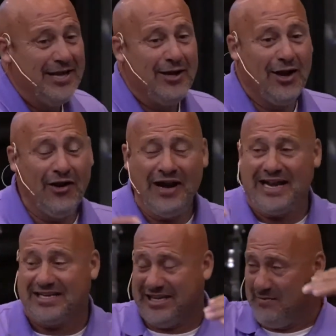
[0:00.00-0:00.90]
Learning
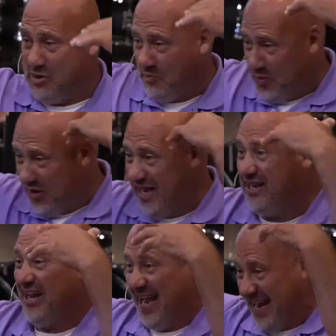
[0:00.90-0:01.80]
is something you put in,
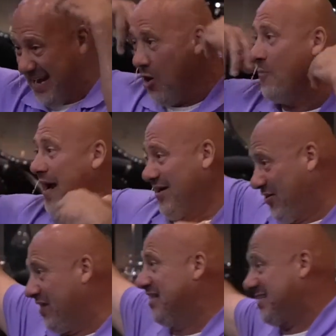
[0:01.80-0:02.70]
you kind of go back to
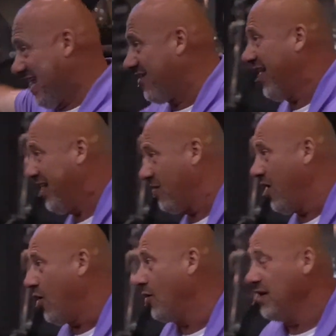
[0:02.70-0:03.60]
it, it's there later
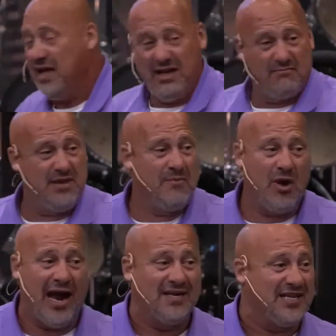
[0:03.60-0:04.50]
on.
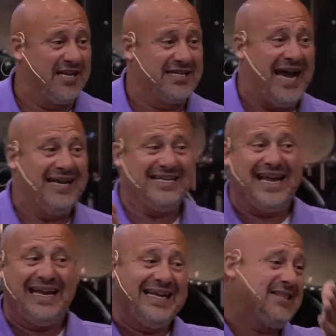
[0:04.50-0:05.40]
Memorizing is, I just
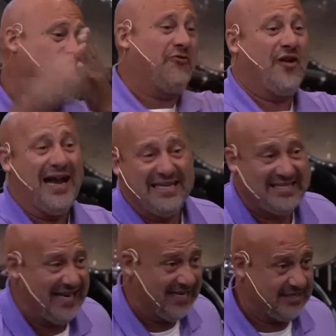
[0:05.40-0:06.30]
got to get through Friday's
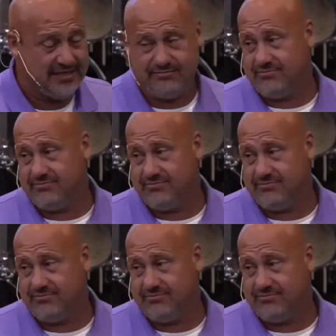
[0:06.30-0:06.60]
test.